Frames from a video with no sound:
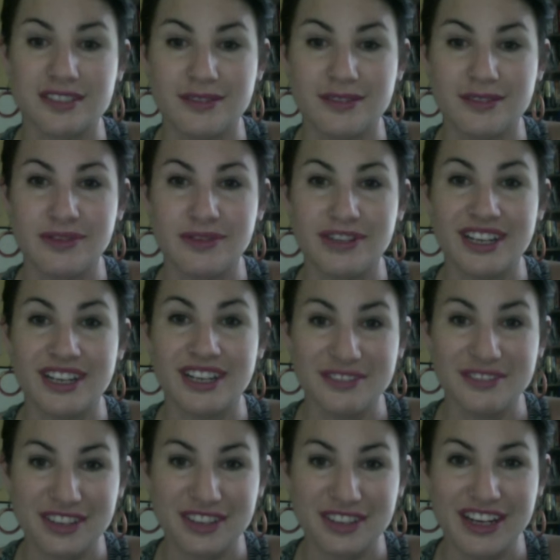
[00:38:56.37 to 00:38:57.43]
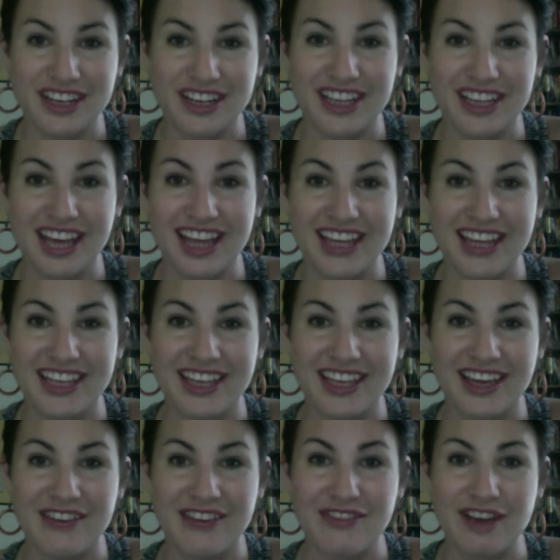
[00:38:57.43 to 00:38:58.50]
whenever, like
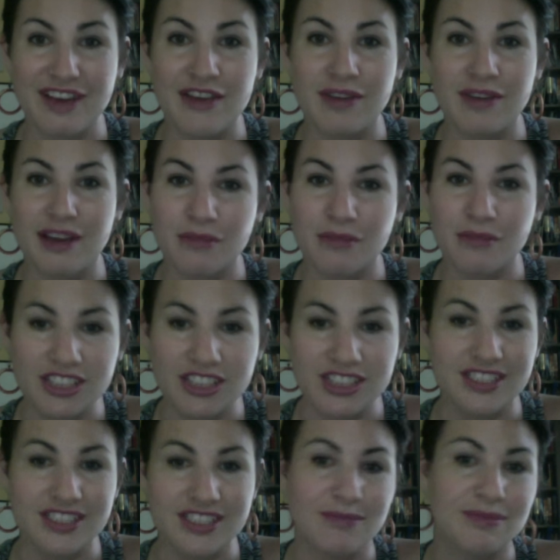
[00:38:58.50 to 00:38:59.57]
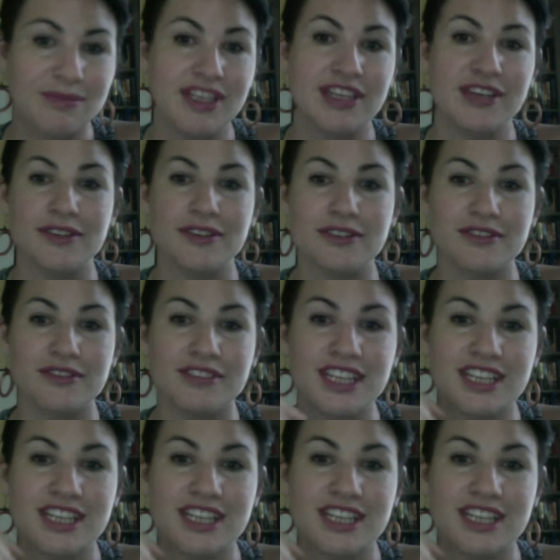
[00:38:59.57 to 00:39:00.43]
if I'm watching something or reading